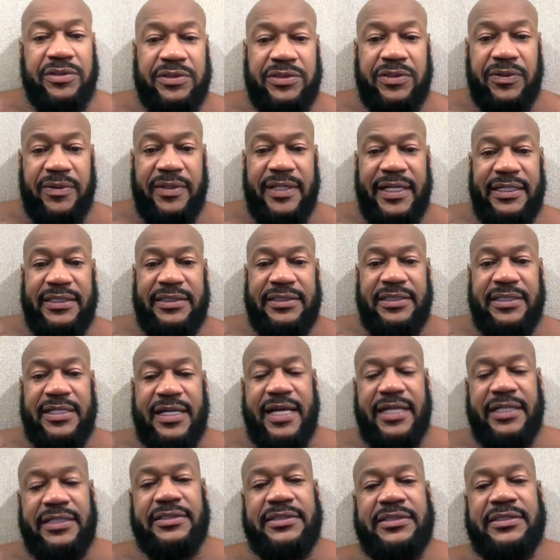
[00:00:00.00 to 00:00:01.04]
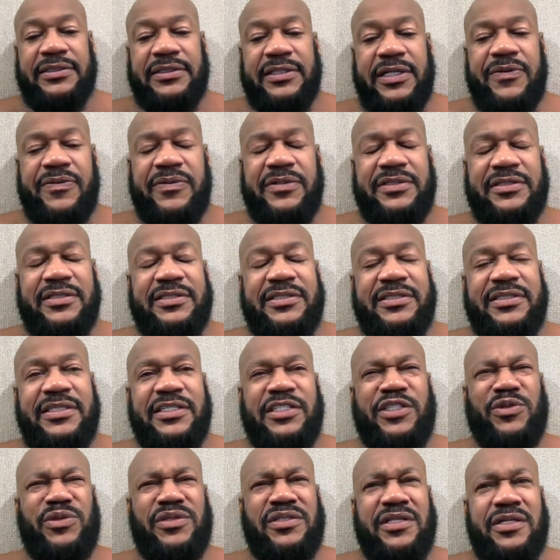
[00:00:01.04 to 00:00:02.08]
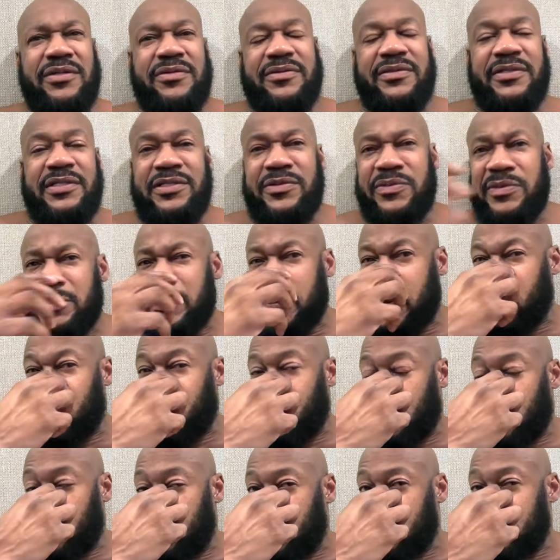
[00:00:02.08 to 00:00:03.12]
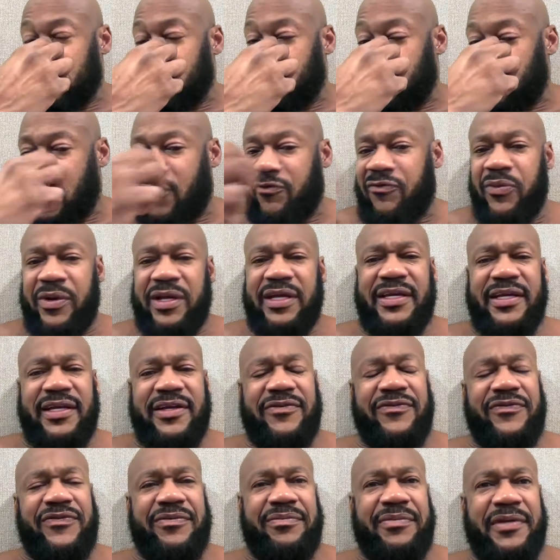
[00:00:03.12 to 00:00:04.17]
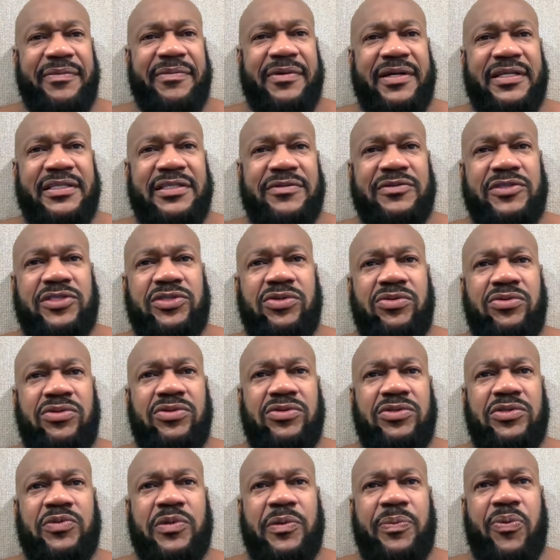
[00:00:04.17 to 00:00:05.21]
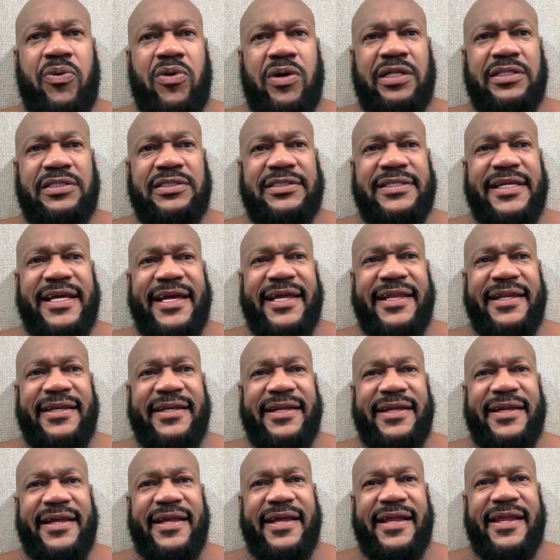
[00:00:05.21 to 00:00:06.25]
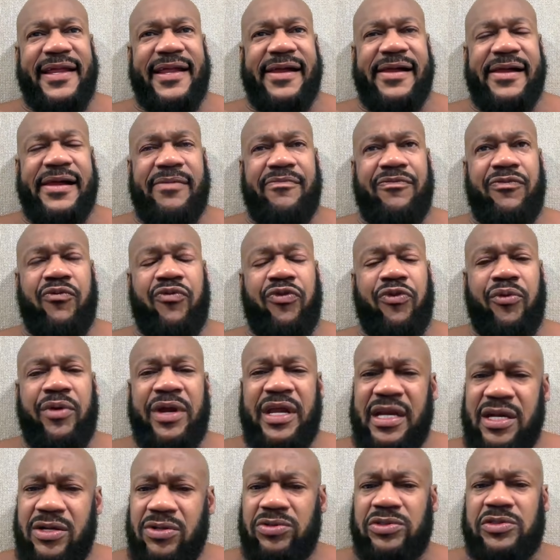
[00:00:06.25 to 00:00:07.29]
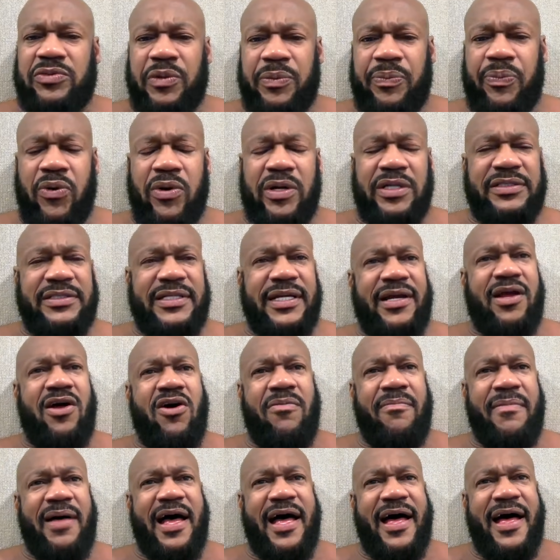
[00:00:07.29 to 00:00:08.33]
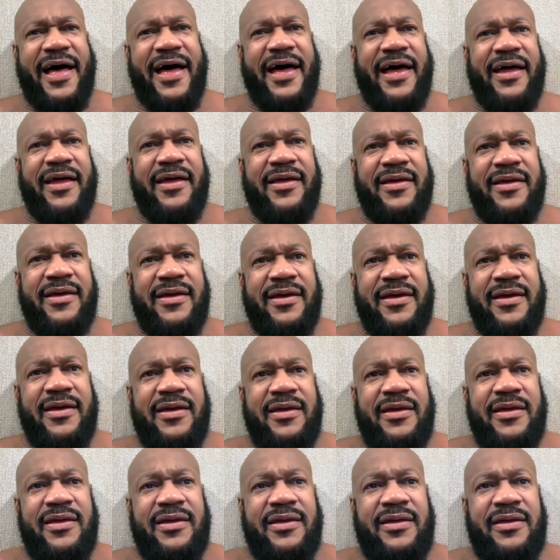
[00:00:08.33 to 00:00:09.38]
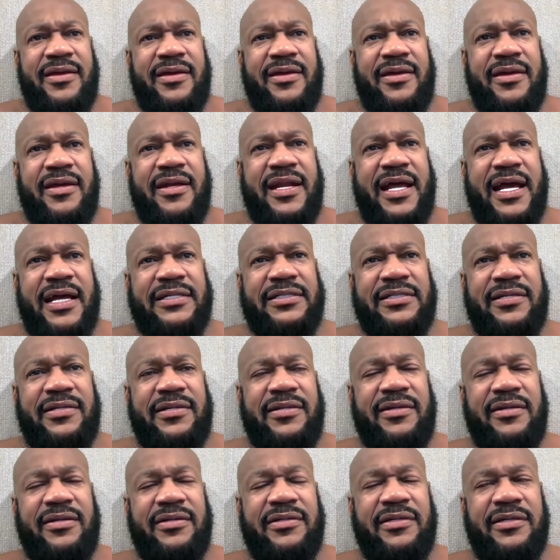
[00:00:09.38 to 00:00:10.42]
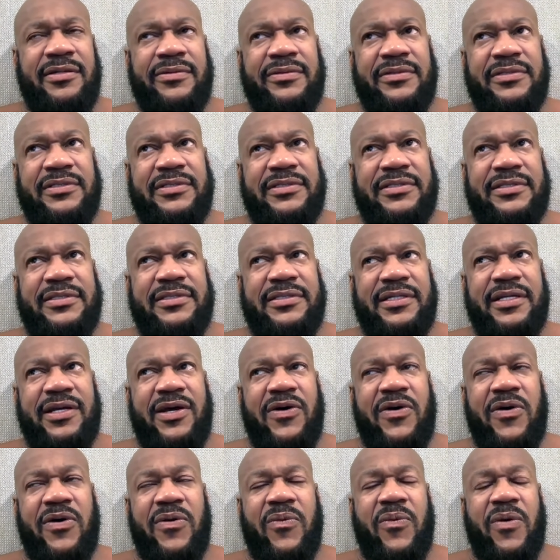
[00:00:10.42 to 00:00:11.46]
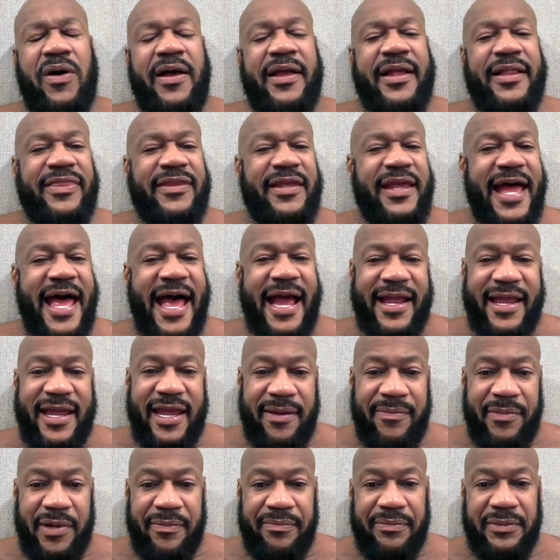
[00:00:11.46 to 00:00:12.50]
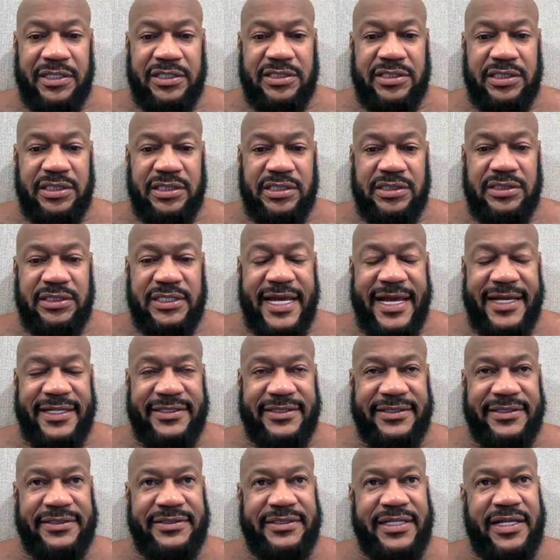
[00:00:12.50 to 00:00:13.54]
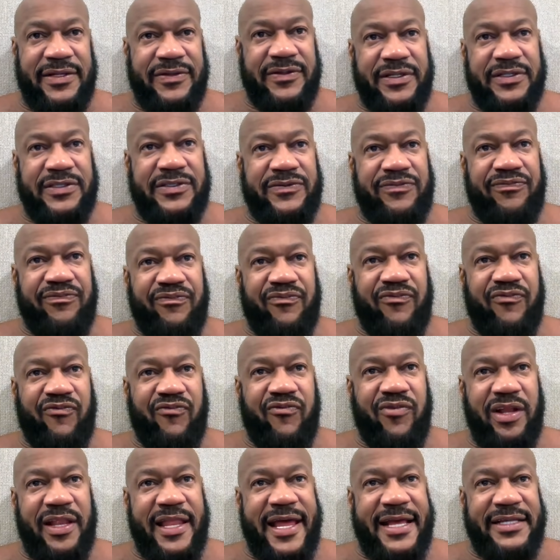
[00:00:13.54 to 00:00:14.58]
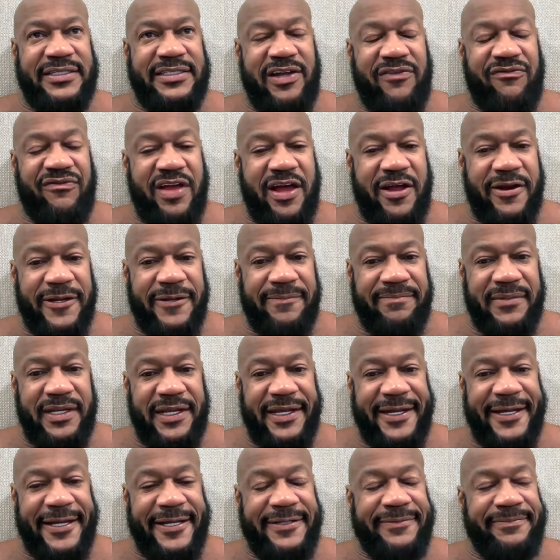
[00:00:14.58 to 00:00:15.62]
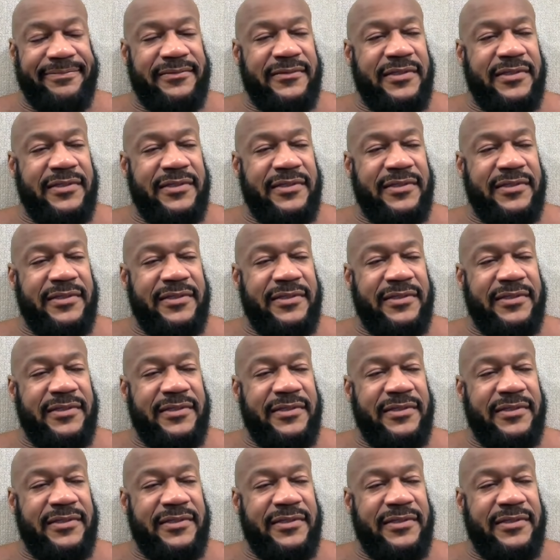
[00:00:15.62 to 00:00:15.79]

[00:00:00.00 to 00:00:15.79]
so late tonight is there was this was a this was a was a rough weekend for me because there was two news reports that um, three news reports that caught my eye, and I it was a, the guy came up missing in Texas. I just realized they found him dead.